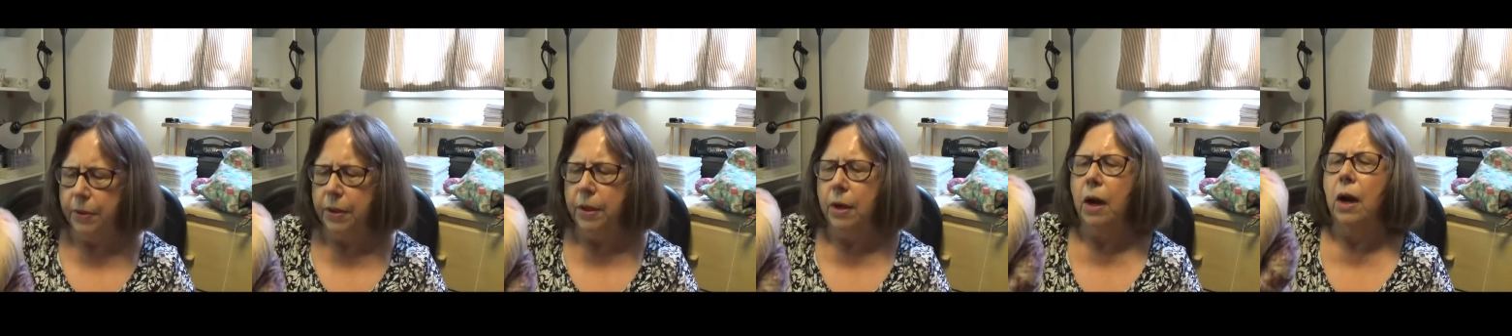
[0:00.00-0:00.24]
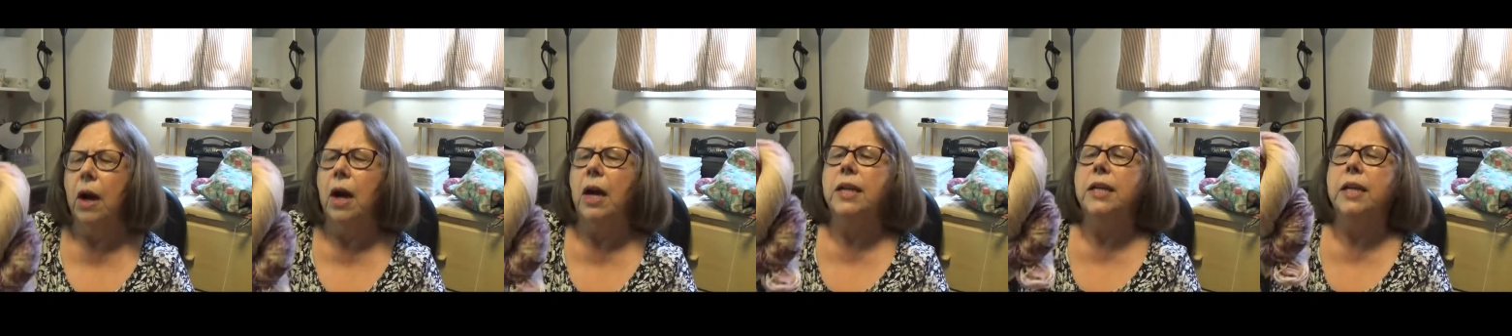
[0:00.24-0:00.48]

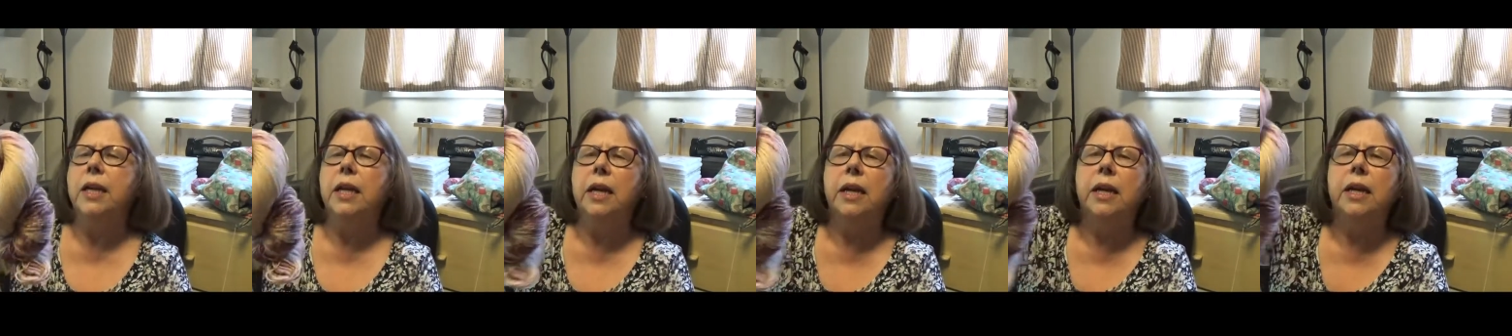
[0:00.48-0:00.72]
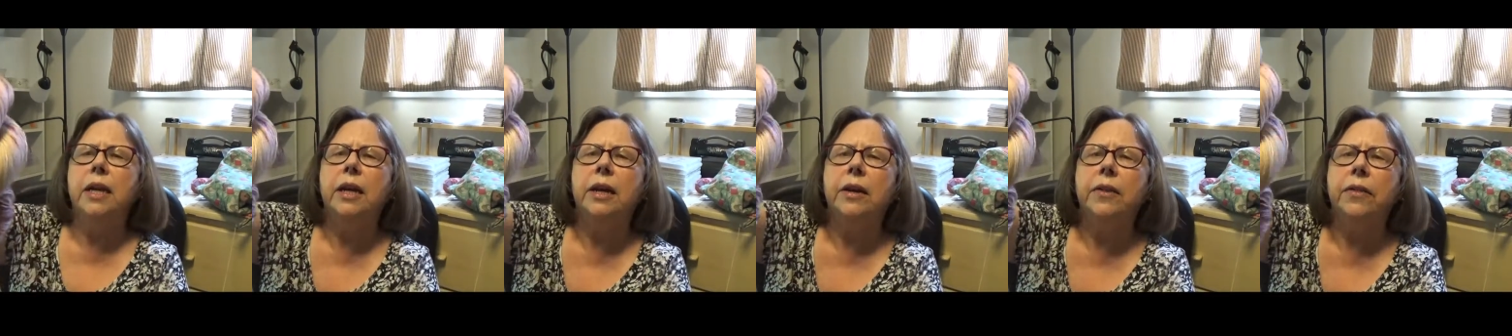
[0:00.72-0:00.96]
yarn
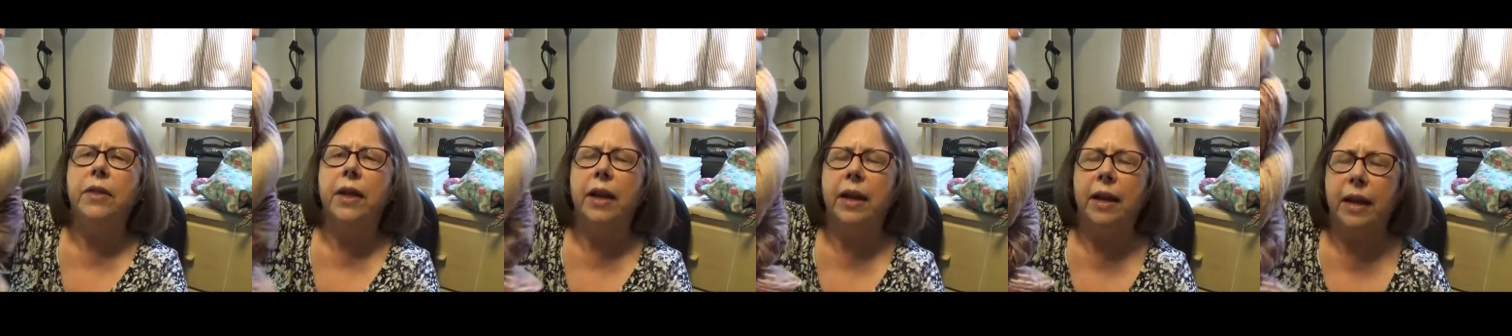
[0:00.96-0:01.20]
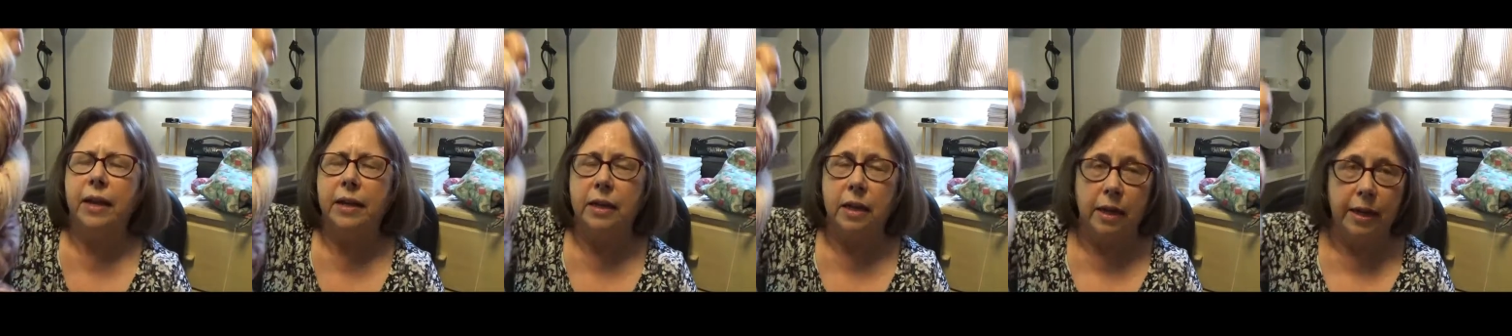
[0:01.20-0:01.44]
here that
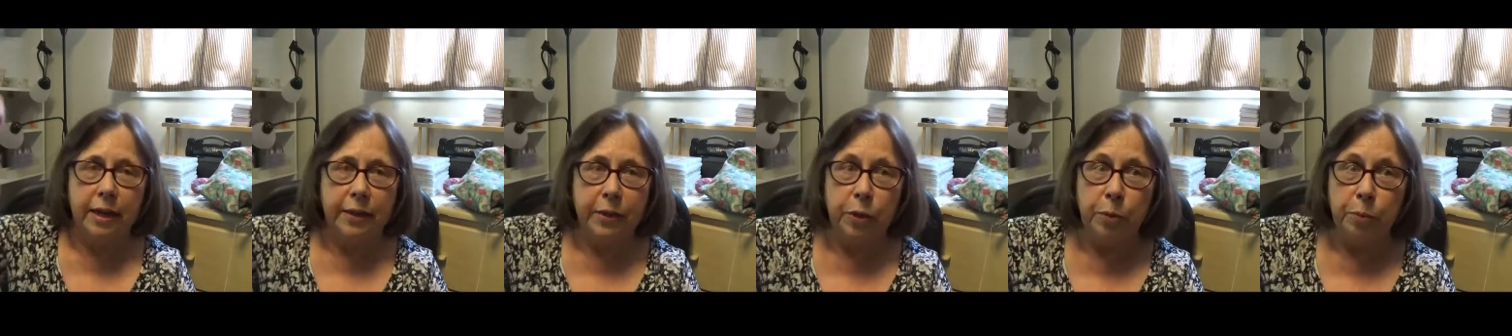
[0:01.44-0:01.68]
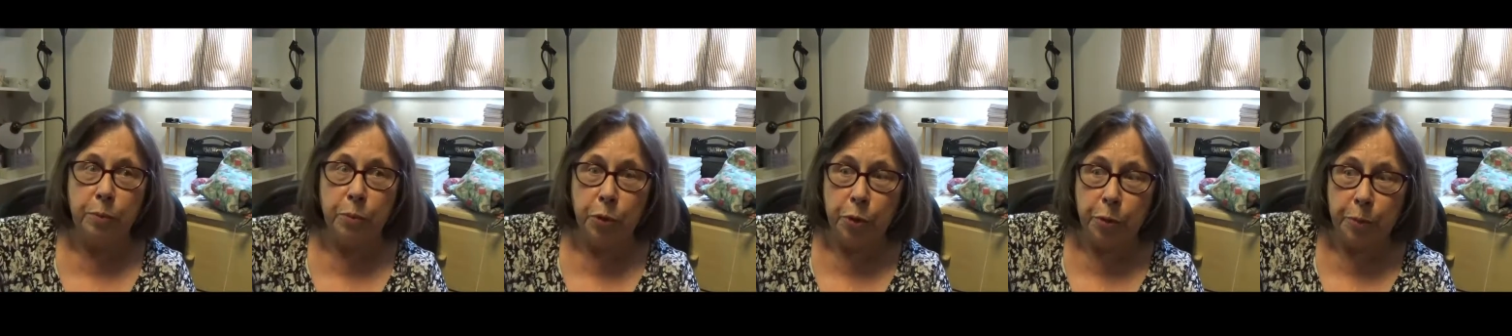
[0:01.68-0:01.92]
I got at
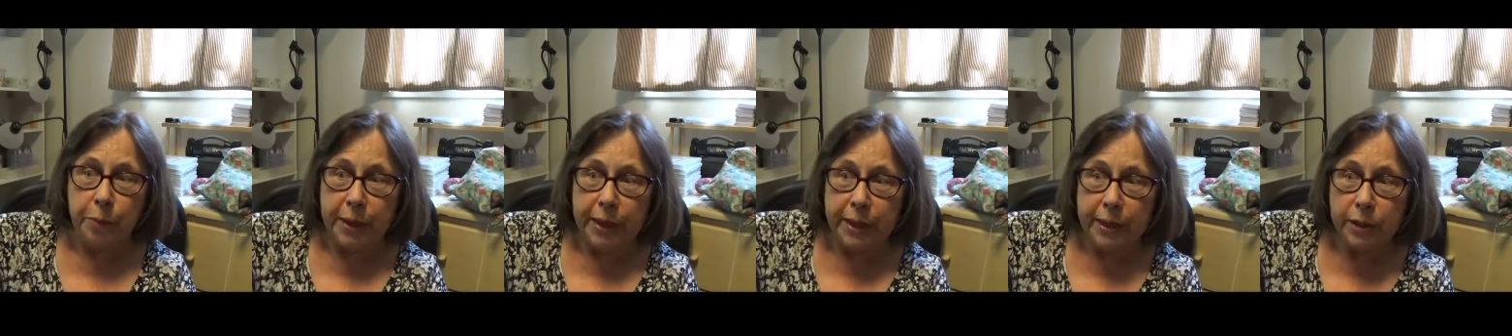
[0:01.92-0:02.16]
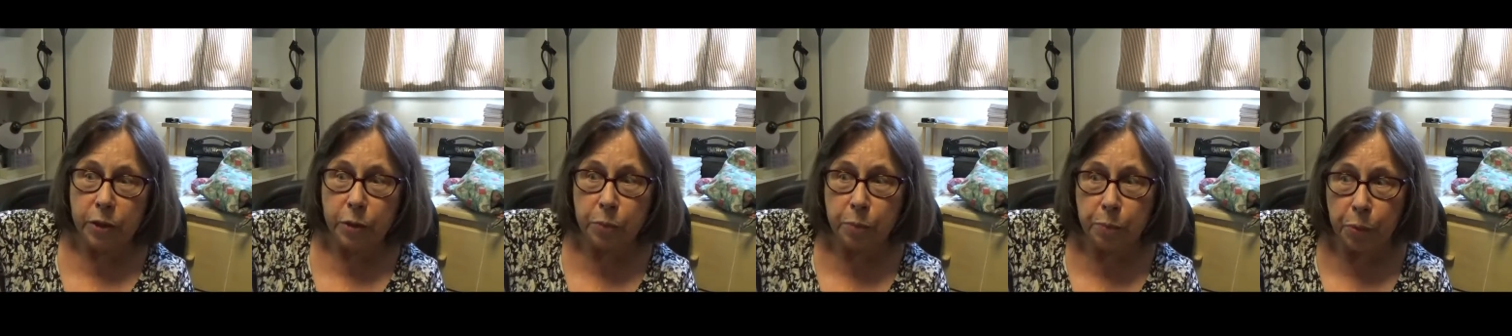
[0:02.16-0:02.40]
the
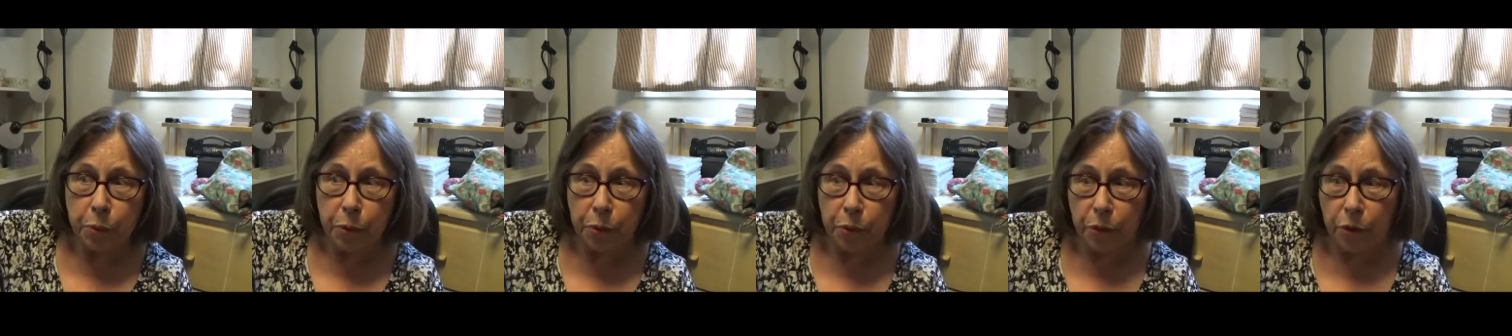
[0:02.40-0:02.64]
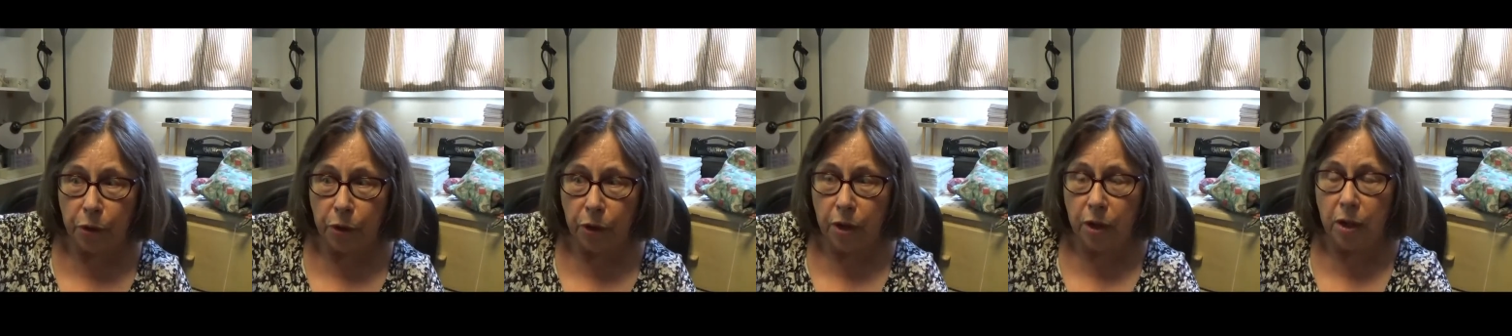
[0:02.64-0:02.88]
Mermaid's
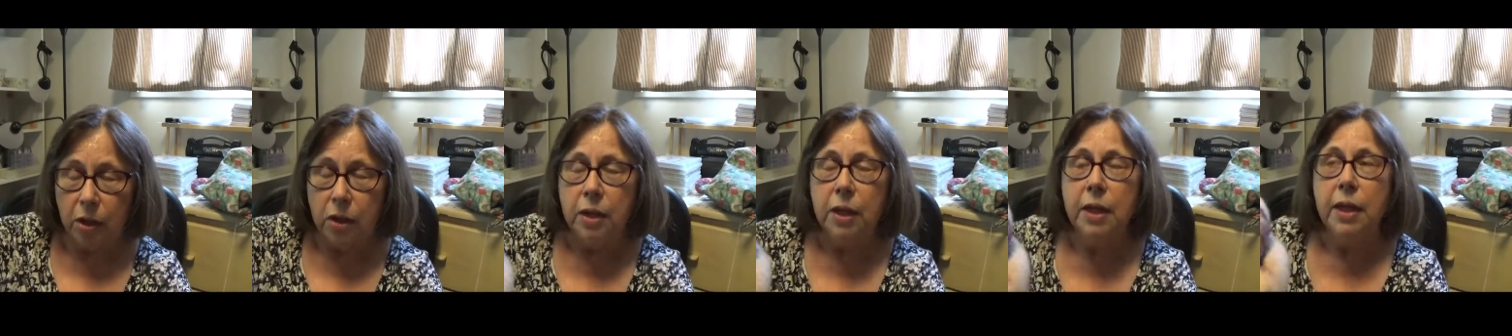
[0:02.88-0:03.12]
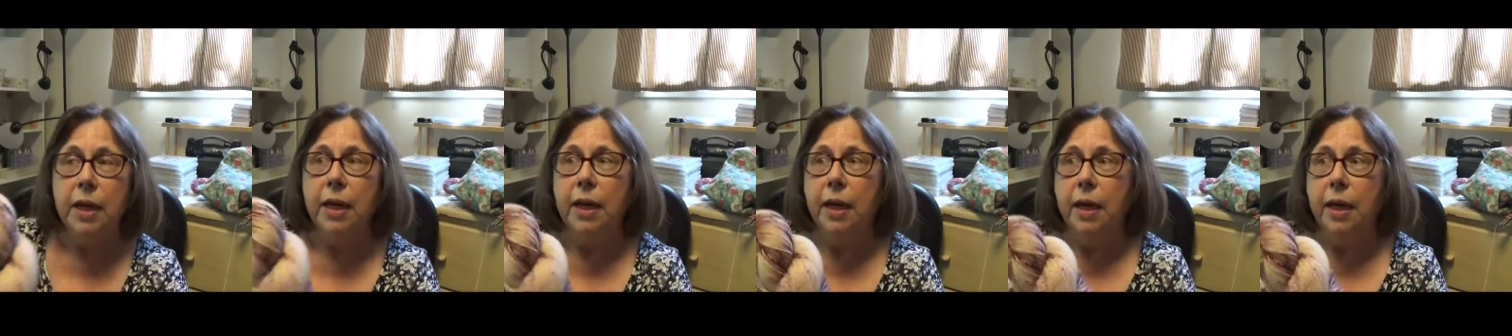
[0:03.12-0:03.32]
Purl